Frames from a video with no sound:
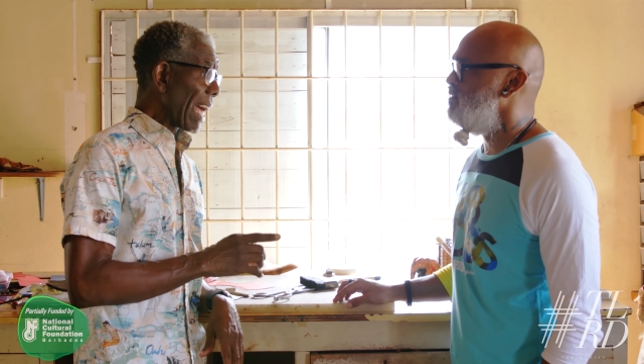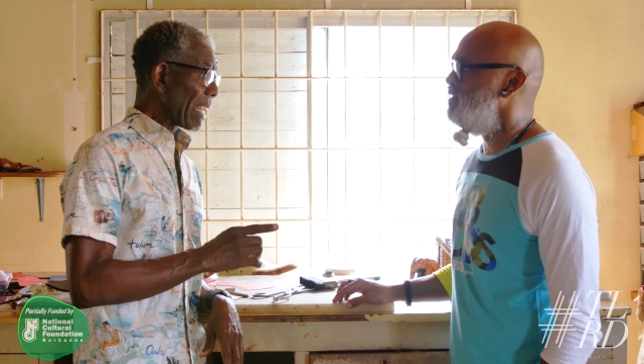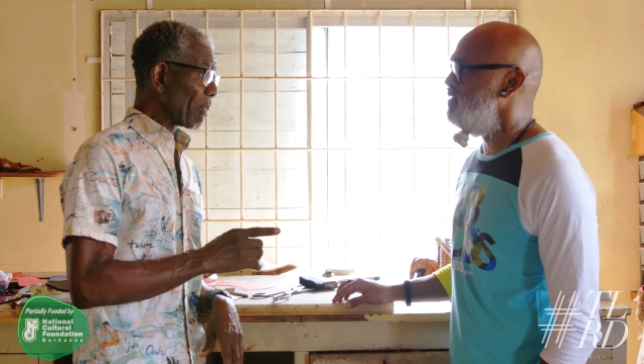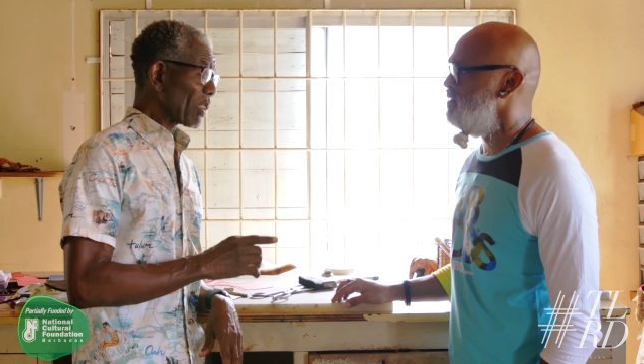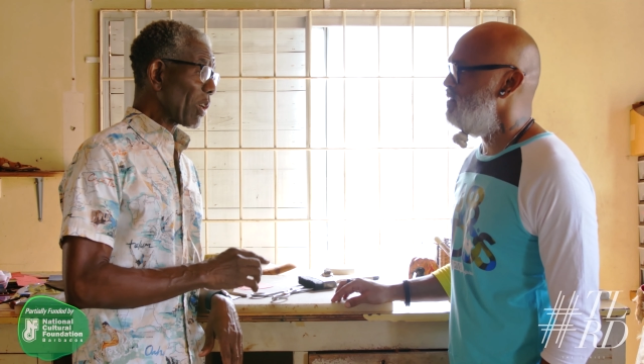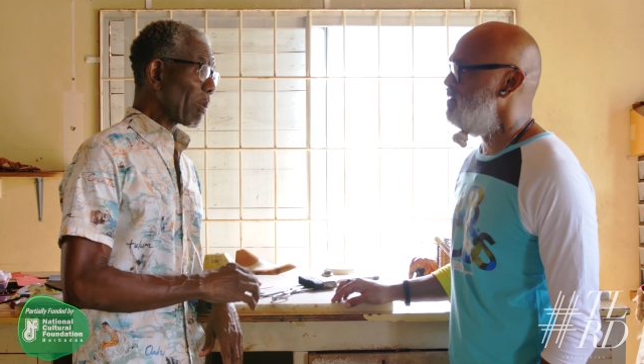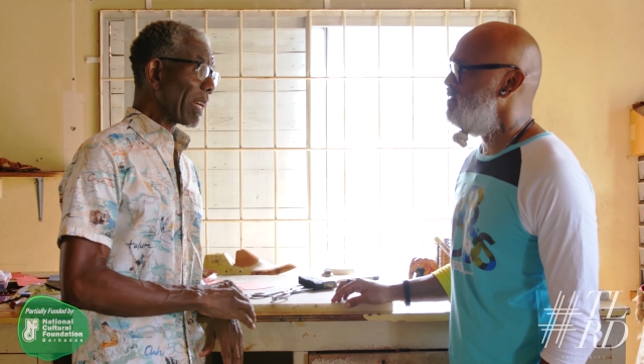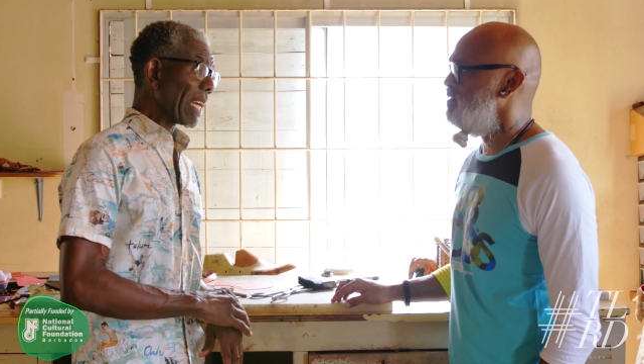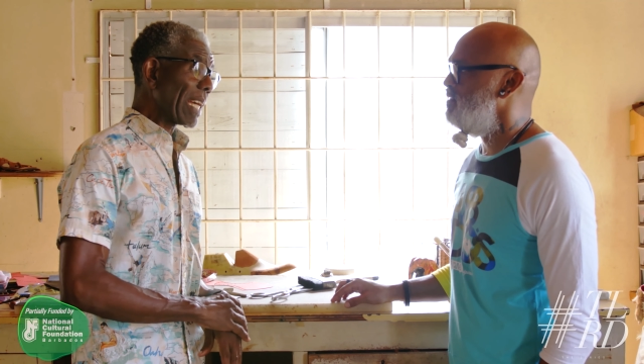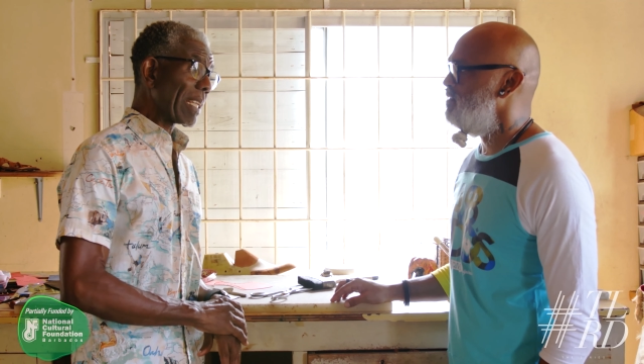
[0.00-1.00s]
Okay. And it was all
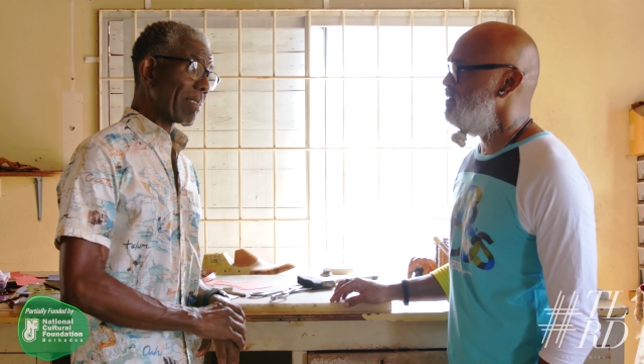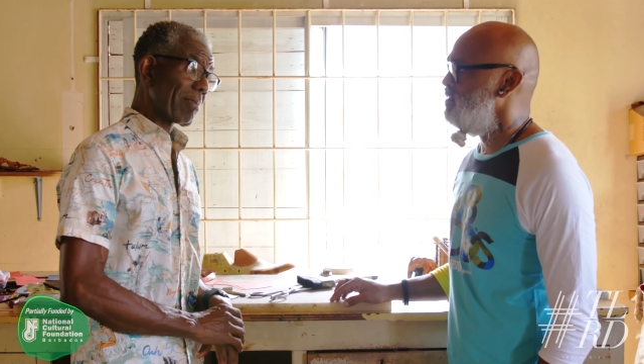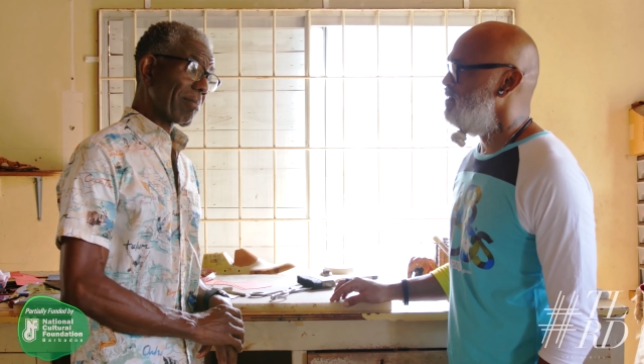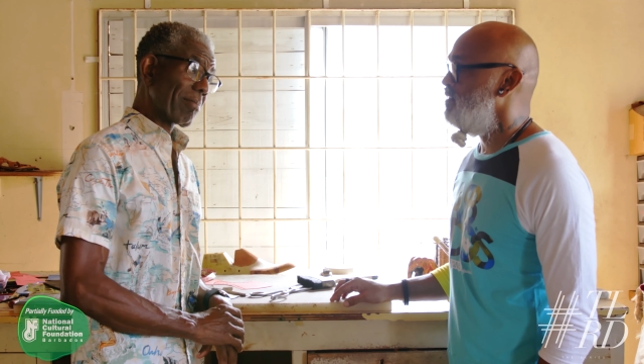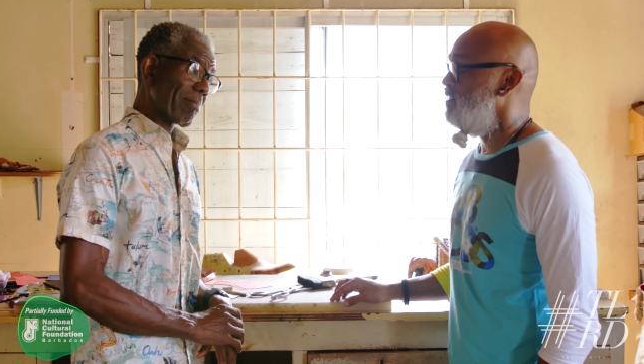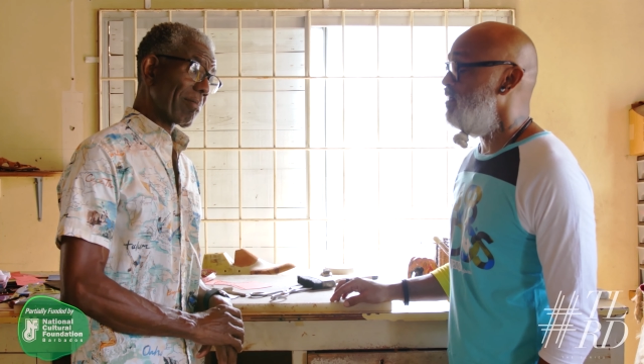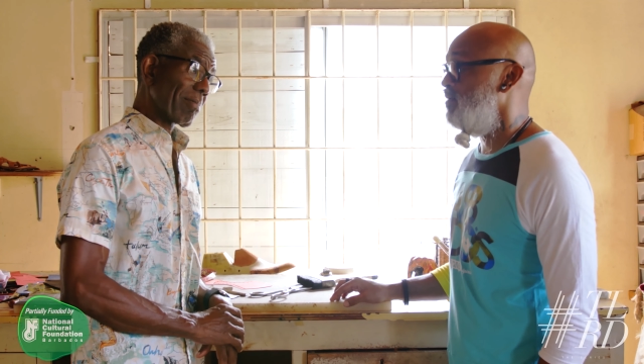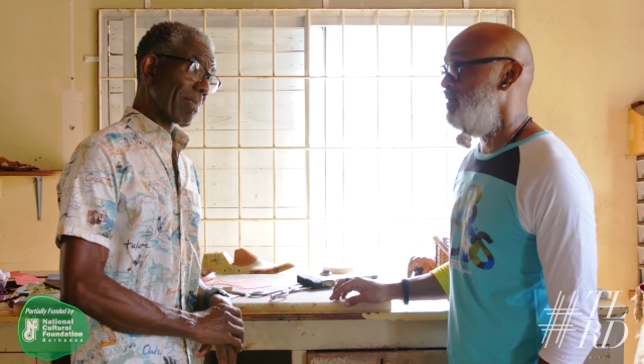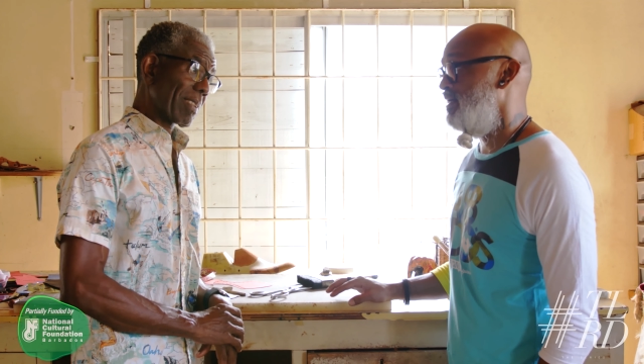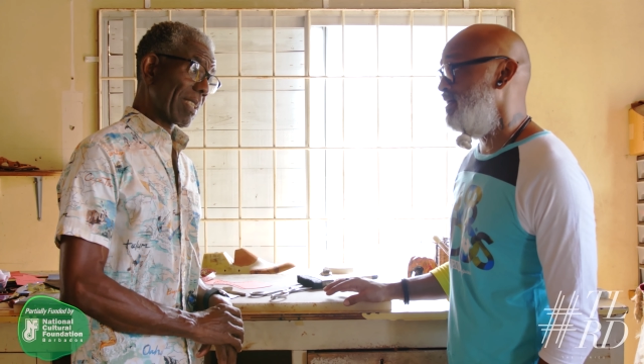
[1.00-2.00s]
by hand.
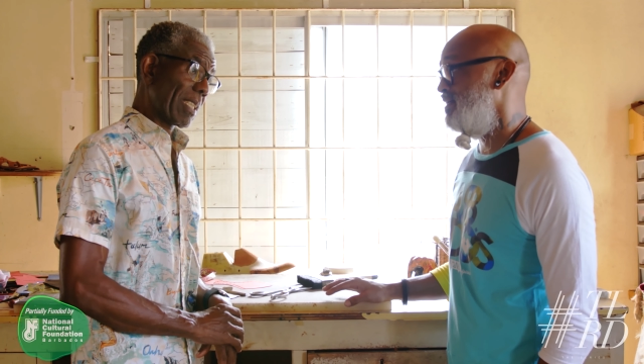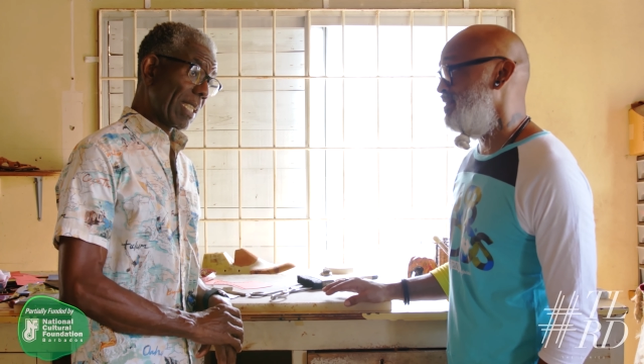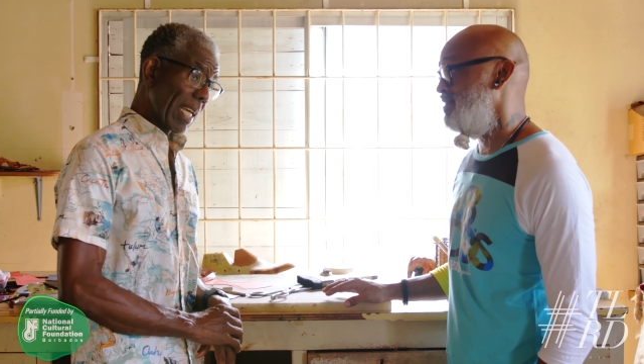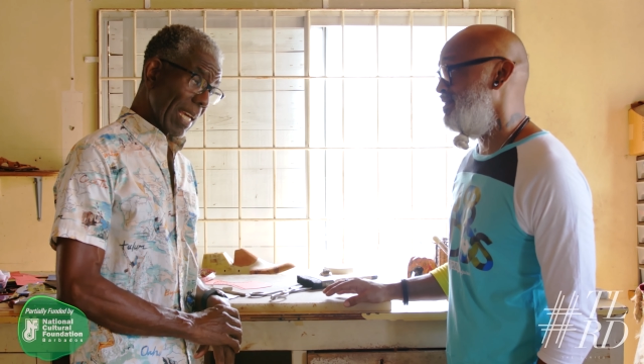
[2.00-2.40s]
All by hand?